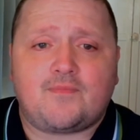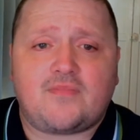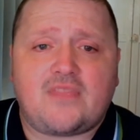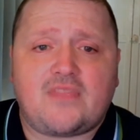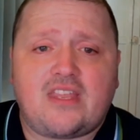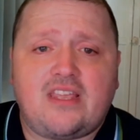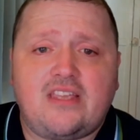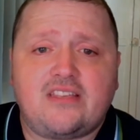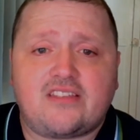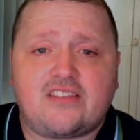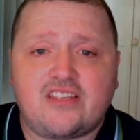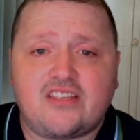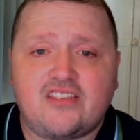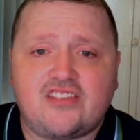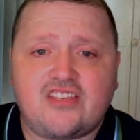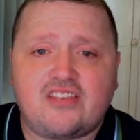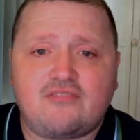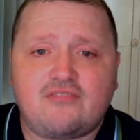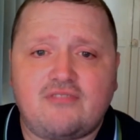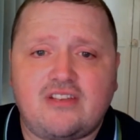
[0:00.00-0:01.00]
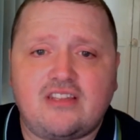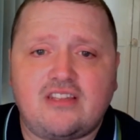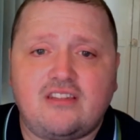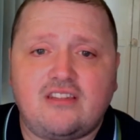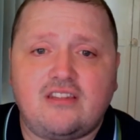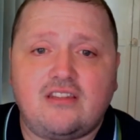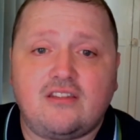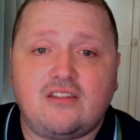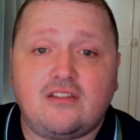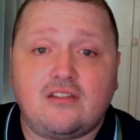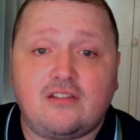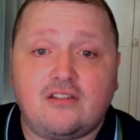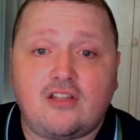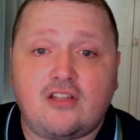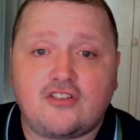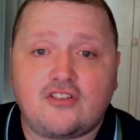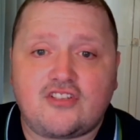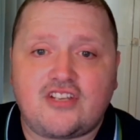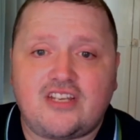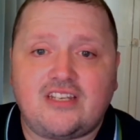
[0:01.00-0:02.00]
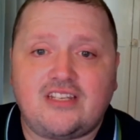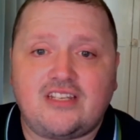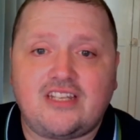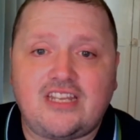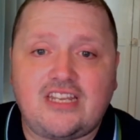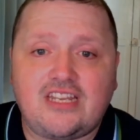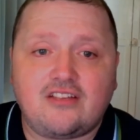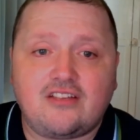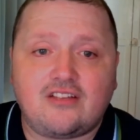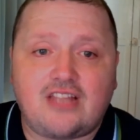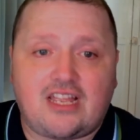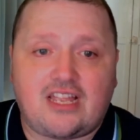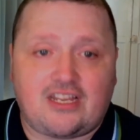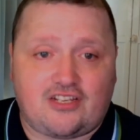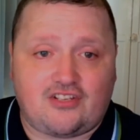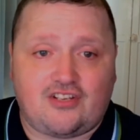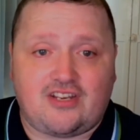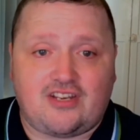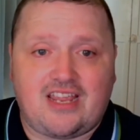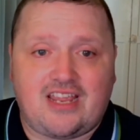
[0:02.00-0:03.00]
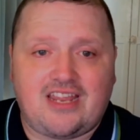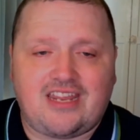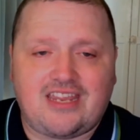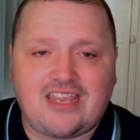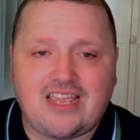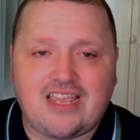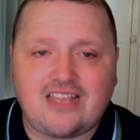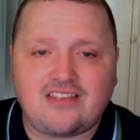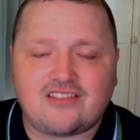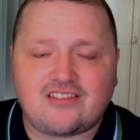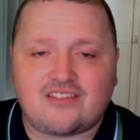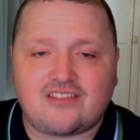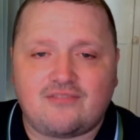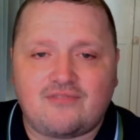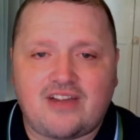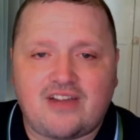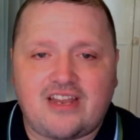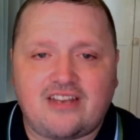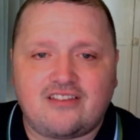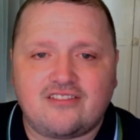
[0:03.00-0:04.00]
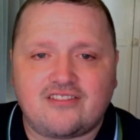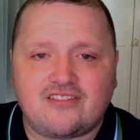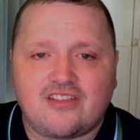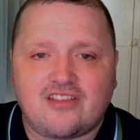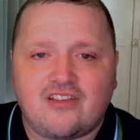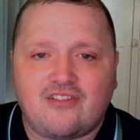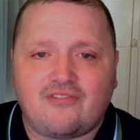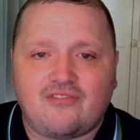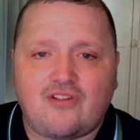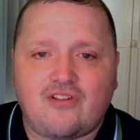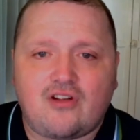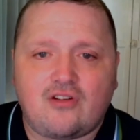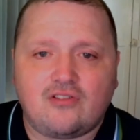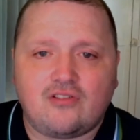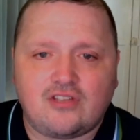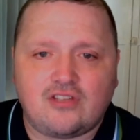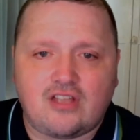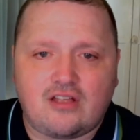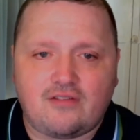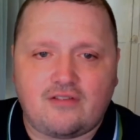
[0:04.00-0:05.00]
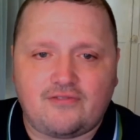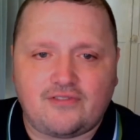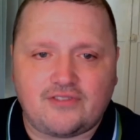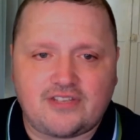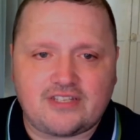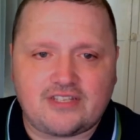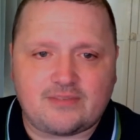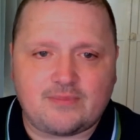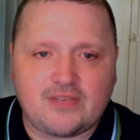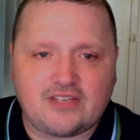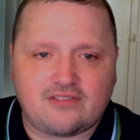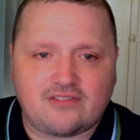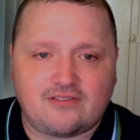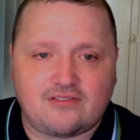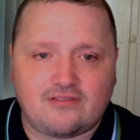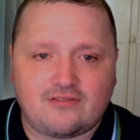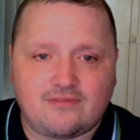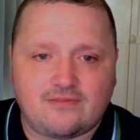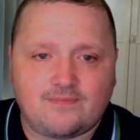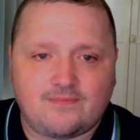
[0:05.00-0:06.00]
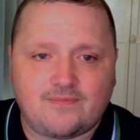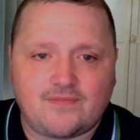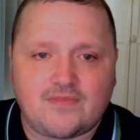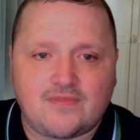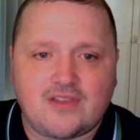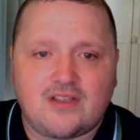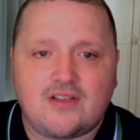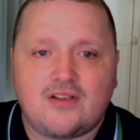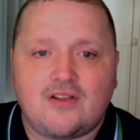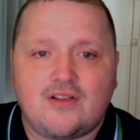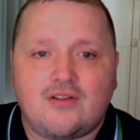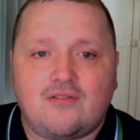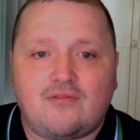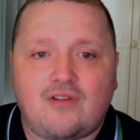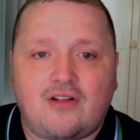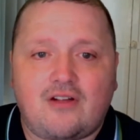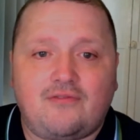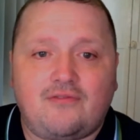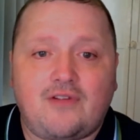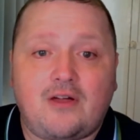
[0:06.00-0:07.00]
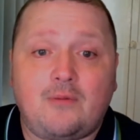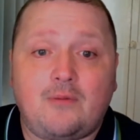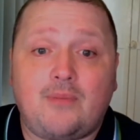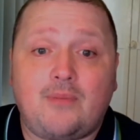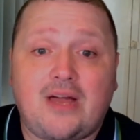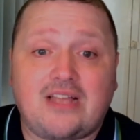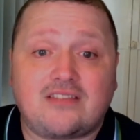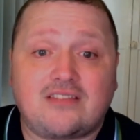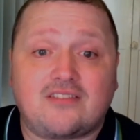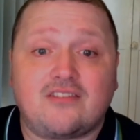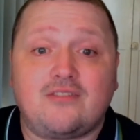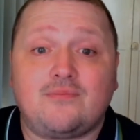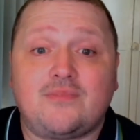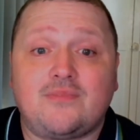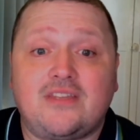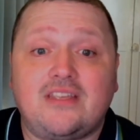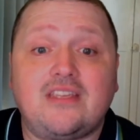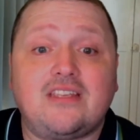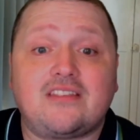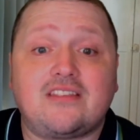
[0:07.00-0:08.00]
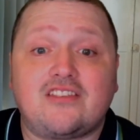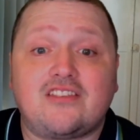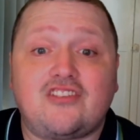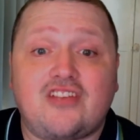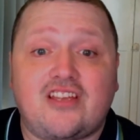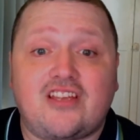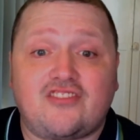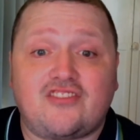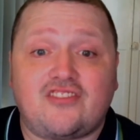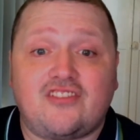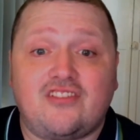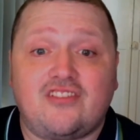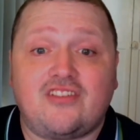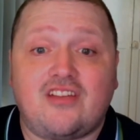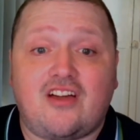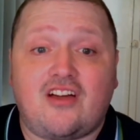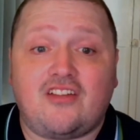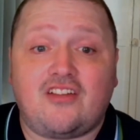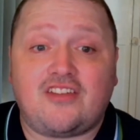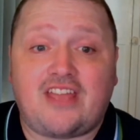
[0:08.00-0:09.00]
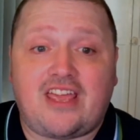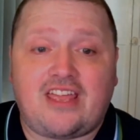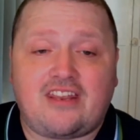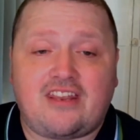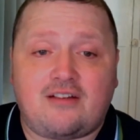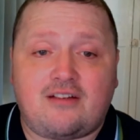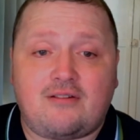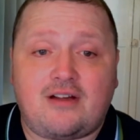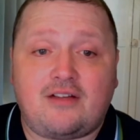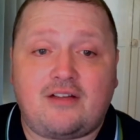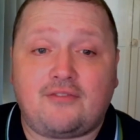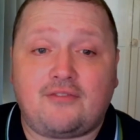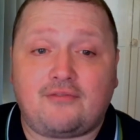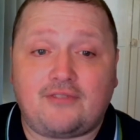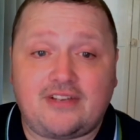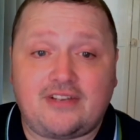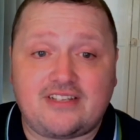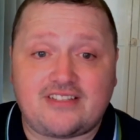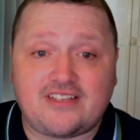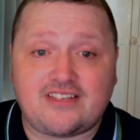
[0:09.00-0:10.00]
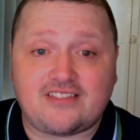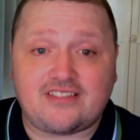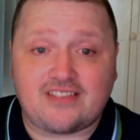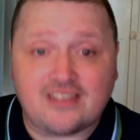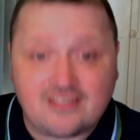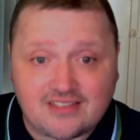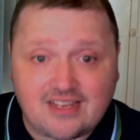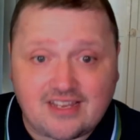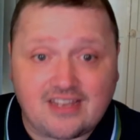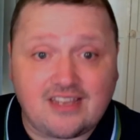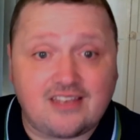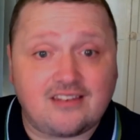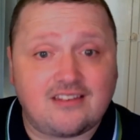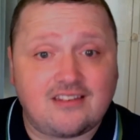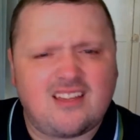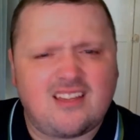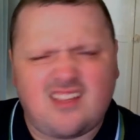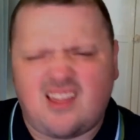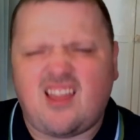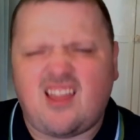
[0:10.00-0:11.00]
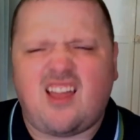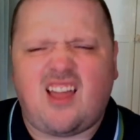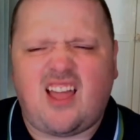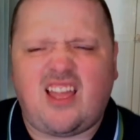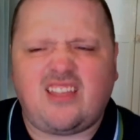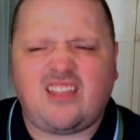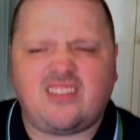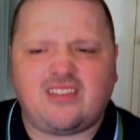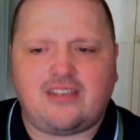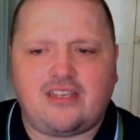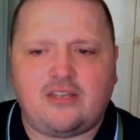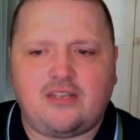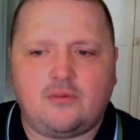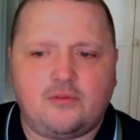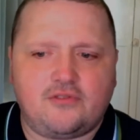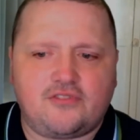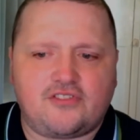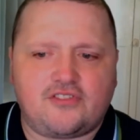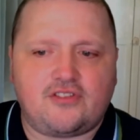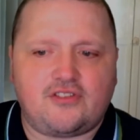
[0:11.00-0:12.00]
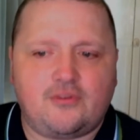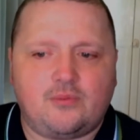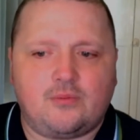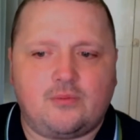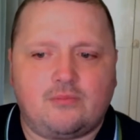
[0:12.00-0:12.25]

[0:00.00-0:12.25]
is considering launching legal action against the Raiders for unlawful dismissal. Rothwell backed up the suggestion on NRL 360, saying, "I think he will sue."